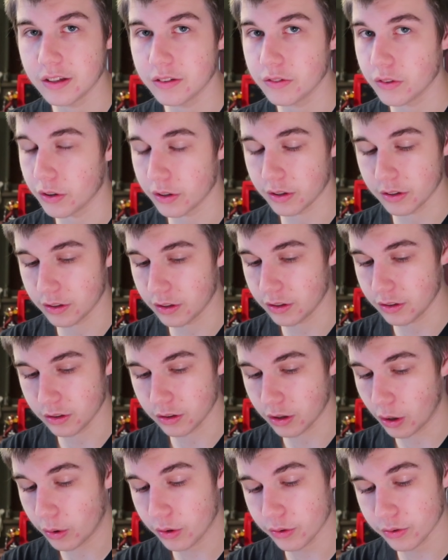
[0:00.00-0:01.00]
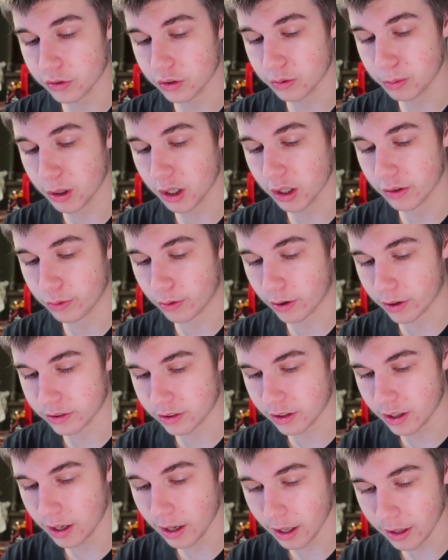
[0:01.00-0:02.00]
Look, go to Spooky
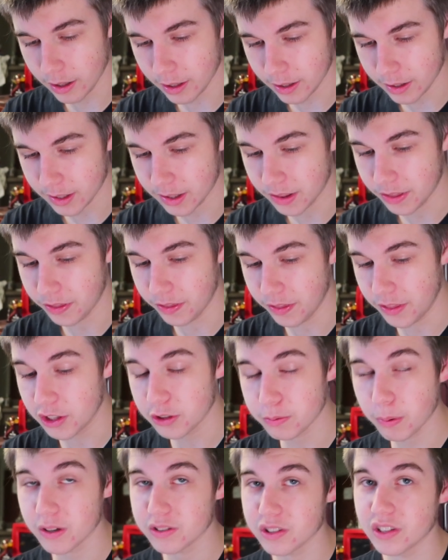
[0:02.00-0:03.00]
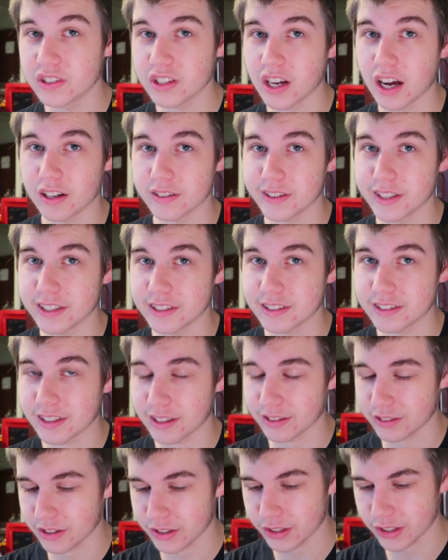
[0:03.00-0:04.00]
Frosty. This person's got a list,
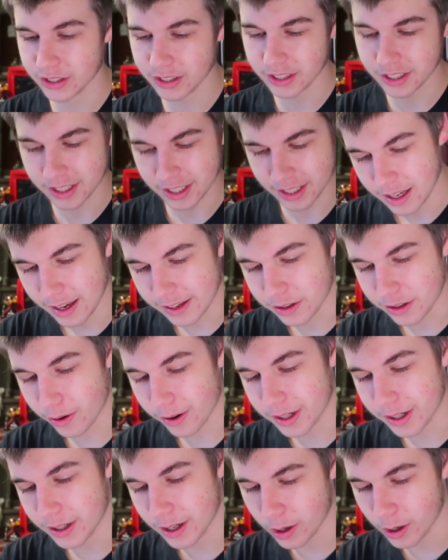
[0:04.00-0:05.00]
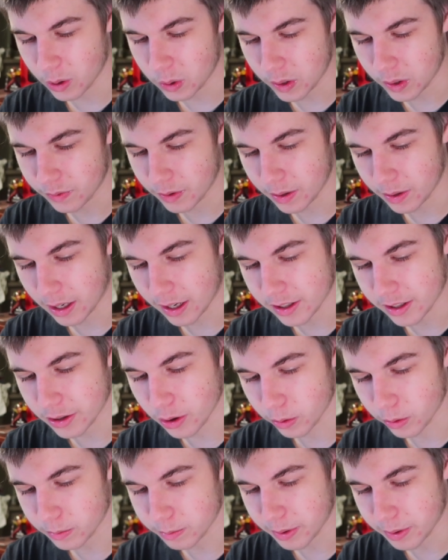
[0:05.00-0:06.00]
I'll tell you. And you already know if he had
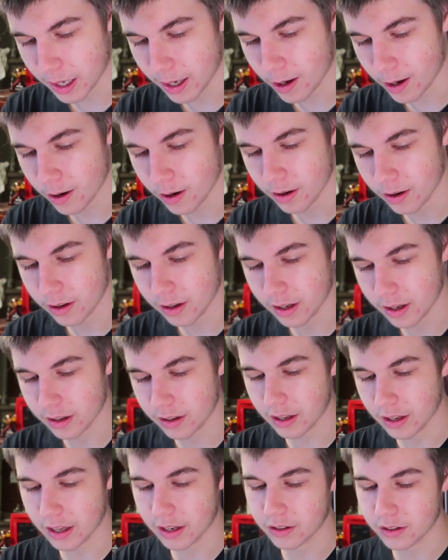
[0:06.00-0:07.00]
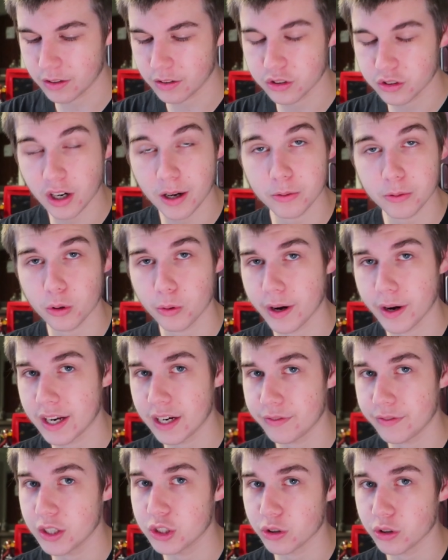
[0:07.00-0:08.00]
Golden Pear and Tropical Rain,
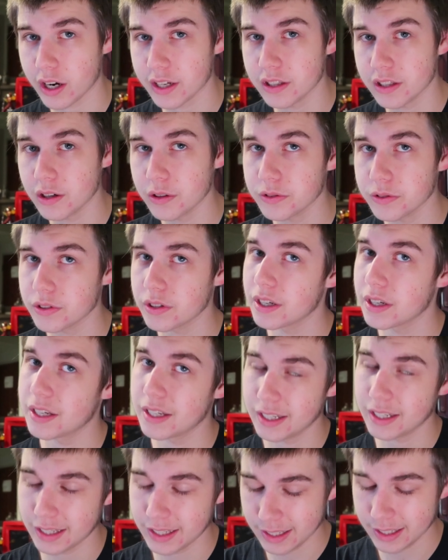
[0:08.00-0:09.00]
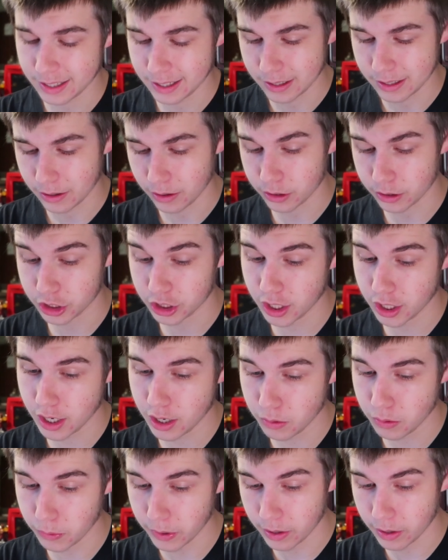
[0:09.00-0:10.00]
if he tried those, or she,
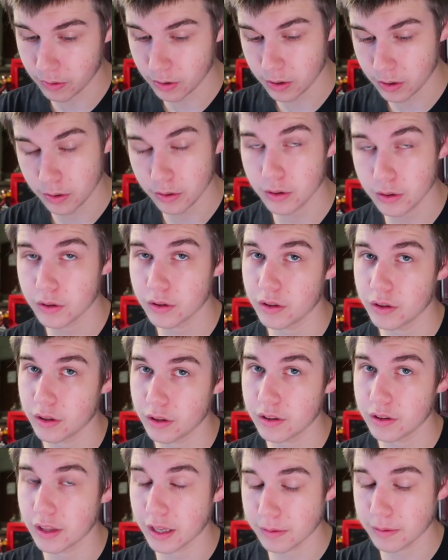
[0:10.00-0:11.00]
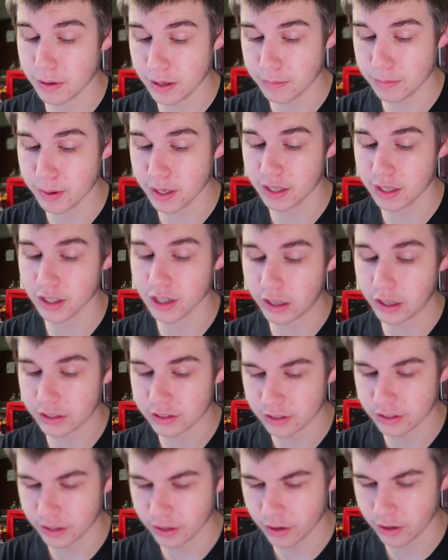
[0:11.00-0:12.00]
whatever, it'd be in God
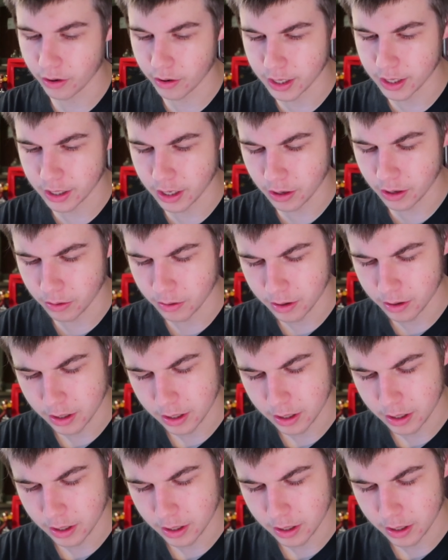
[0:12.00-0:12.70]
tier, you already know.